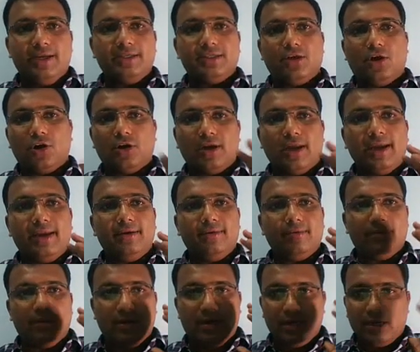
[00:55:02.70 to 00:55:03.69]
So here it
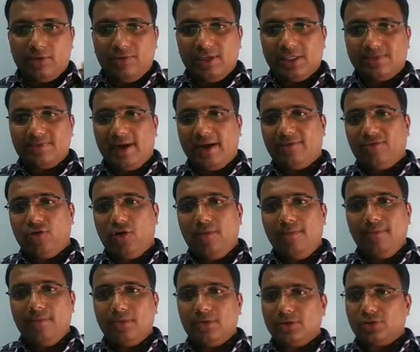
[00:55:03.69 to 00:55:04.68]
is online
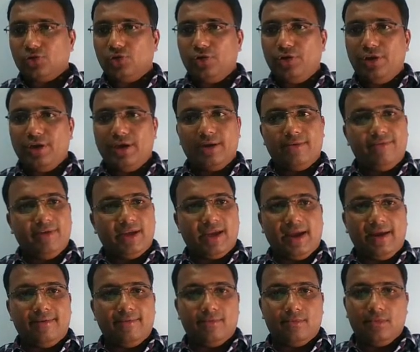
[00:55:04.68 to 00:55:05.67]
quiz platform.
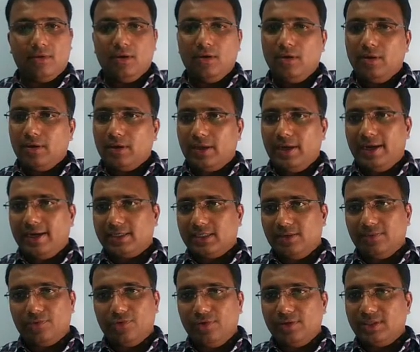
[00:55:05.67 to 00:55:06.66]
So here we can
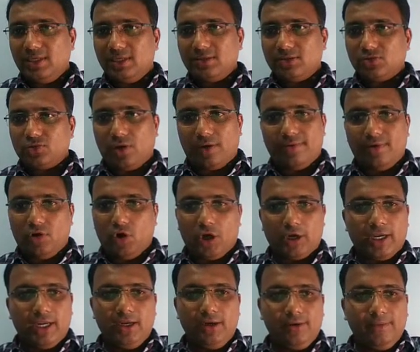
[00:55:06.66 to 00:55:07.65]
create some
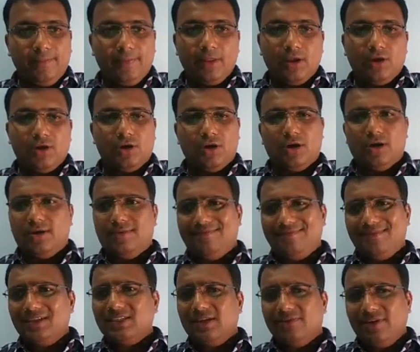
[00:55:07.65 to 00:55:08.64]
quizzes. So I will log in.
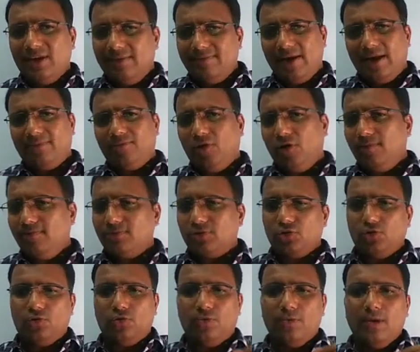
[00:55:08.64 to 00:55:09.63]
It's a
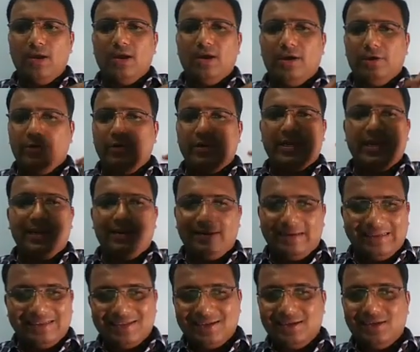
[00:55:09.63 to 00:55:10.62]
free platform, so
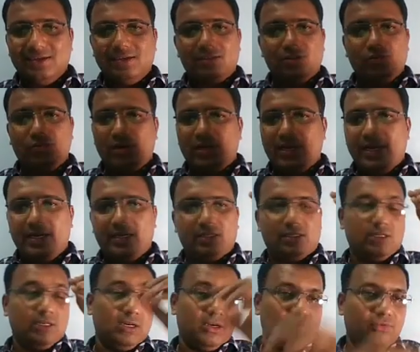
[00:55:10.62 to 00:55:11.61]
you'll get
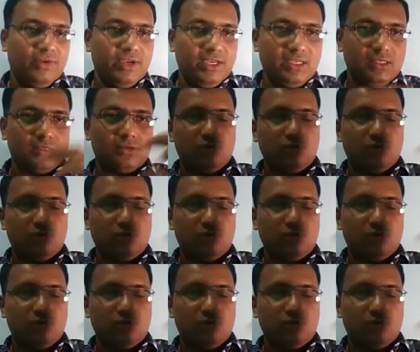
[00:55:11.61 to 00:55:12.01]
results, you'll get